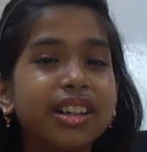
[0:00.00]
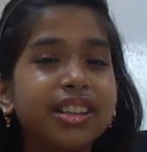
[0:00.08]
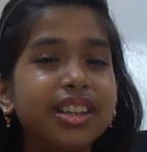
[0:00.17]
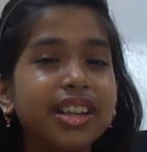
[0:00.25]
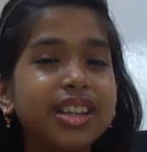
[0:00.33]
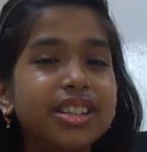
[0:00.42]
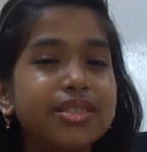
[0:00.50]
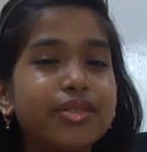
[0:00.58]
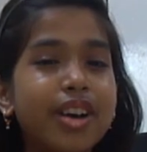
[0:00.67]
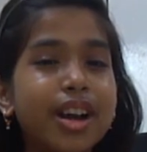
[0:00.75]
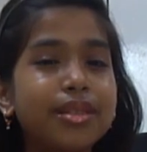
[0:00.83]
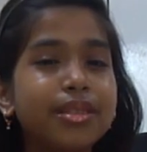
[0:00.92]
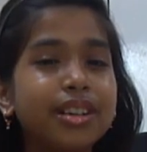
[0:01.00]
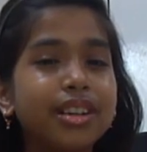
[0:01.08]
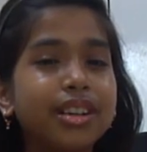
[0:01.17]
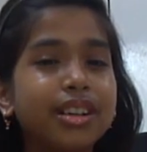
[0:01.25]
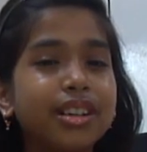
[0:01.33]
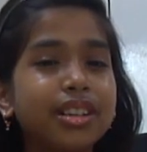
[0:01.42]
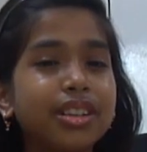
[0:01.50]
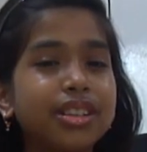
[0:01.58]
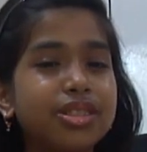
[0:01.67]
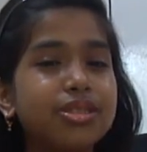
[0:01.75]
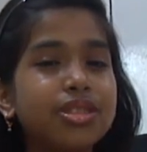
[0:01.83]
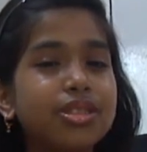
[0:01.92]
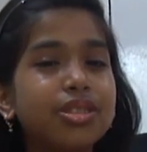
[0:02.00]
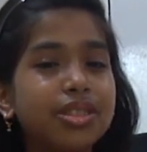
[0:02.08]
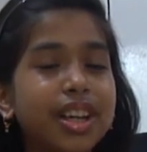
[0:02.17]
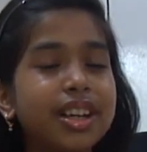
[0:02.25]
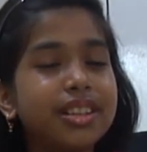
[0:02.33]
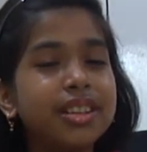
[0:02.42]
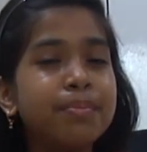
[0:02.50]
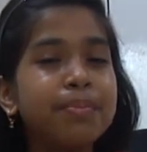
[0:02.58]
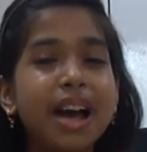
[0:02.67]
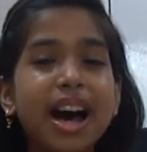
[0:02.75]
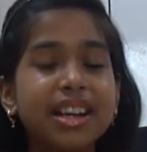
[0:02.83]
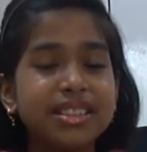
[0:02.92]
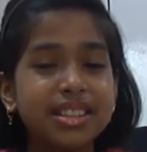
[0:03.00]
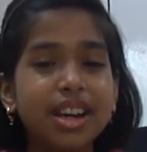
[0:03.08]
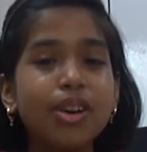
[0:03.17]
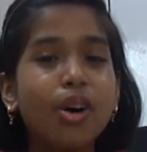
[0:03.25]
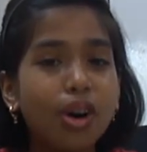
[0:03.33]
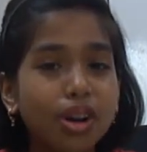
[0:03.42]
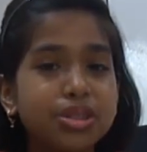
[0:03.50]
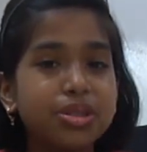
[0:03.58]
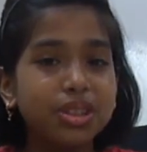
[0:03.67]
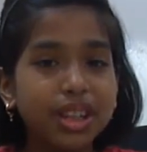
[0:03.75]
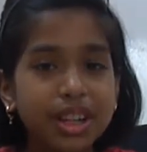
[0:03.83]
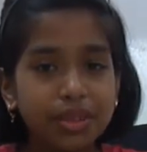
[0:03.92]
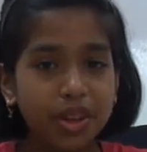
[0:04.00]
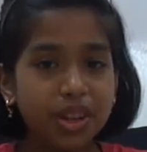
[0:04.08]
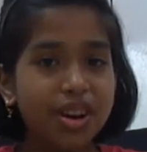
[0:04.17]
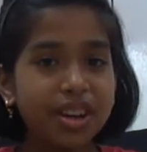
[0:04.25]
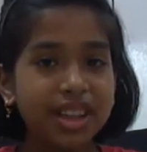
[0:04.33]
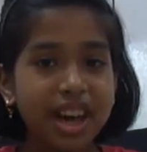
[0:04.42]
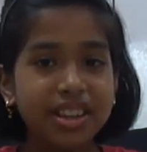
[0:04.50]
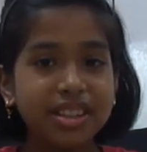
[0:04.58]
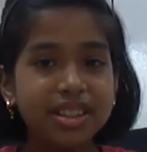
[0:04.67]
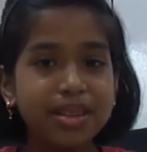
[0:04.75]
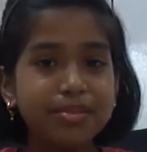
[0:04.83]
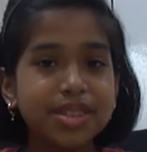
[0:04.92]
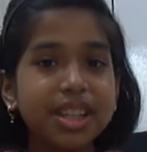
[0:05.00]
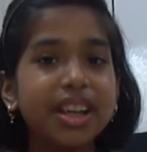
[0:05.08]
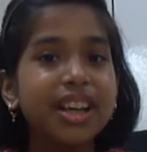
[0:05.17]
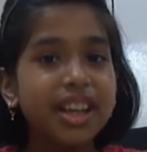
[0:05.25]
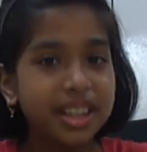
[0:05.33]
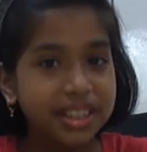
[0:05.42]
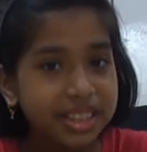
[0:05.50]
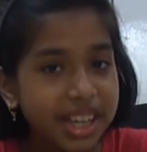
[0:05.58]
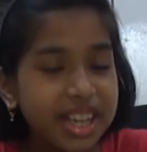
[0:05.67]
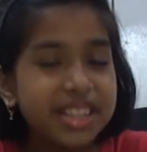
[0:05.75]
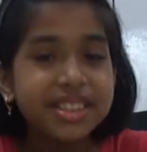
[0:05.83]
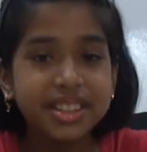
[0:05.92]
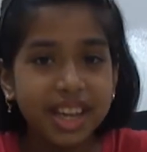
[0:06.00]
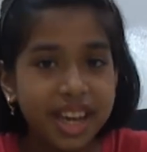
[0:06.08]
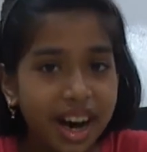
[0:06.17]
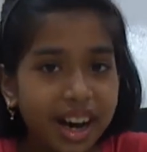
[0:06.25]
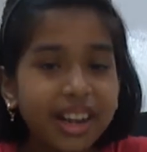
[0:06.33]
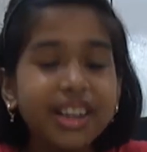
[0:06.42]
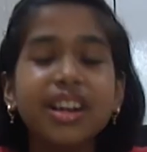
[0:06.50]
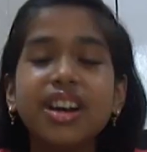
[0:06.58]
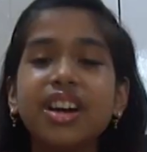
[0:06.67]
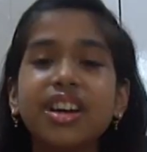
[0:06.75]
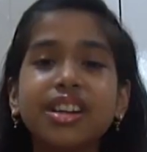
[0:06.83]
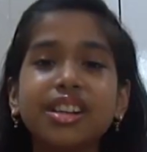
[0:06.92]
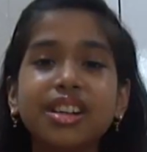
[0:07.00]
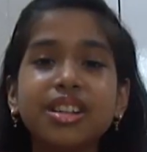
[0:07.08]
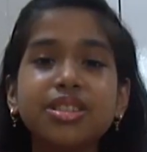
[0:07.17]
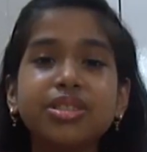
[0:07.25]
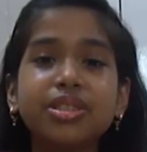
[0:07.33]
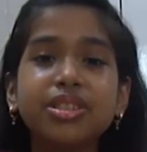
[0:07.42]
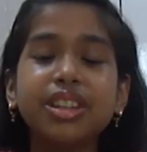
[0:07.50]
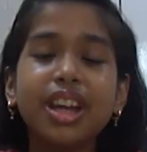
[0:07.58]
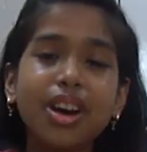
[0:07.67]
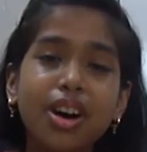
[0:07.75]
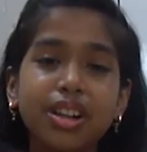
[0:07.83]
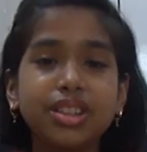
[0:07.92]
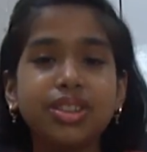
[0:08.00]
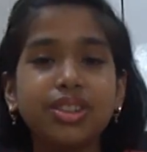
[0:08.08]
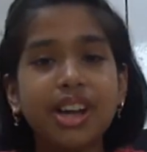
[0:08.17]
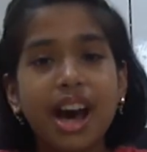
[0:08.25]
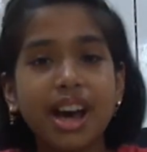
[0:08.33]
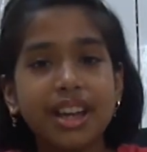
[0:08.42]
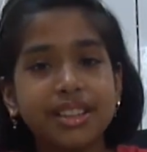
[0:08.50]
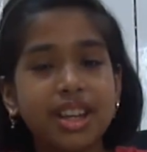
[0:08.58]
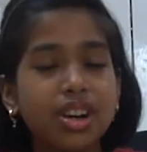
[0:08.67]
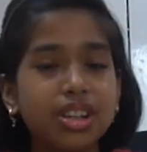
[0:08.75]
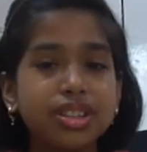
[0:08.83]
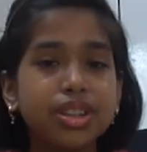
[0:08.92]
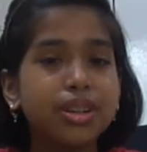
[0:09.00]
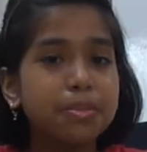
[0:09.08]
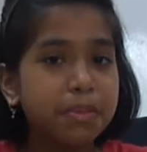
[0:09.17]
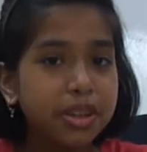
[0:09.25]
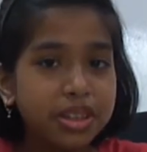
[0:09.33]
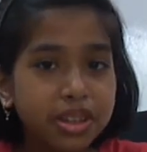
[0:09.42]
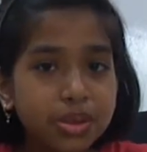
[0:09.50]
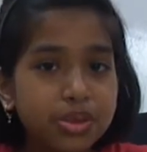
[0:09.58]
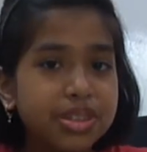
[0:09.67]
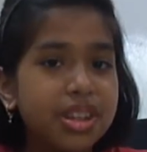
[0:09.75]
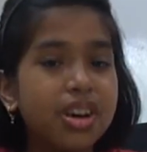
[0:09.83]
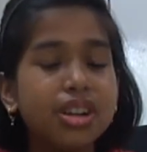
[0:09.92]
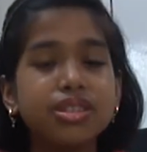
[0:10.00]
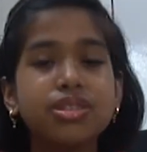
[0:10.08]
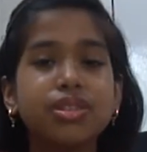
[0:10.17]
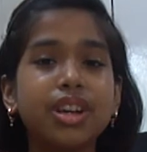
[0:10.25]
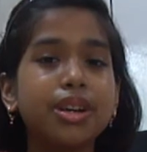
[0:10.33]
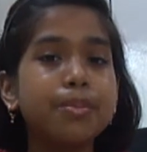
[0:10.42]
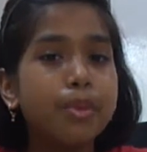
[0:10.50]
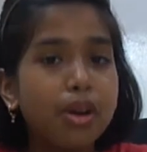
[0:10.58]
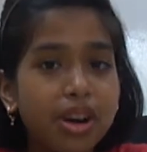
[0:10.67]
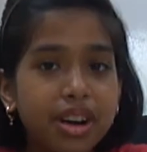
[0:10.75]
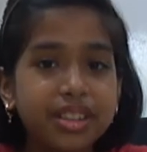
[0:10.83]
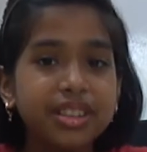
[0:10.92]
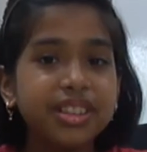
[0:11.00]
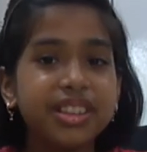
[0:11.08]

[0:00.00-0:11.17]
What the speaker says: There is one, do you know that the plants are also the living organisms? Yes, they are. So they also die, they also reproduce, they also get born.